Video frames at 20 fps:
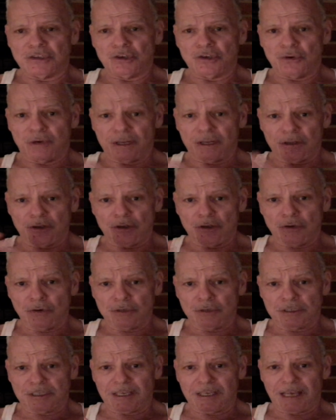you can
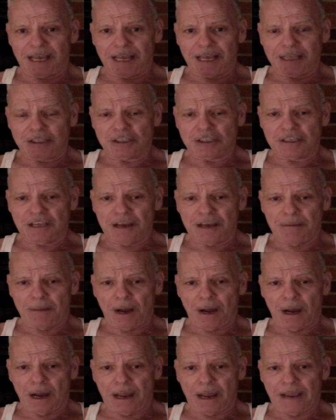use the
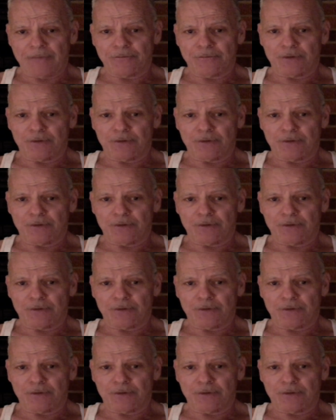HDMI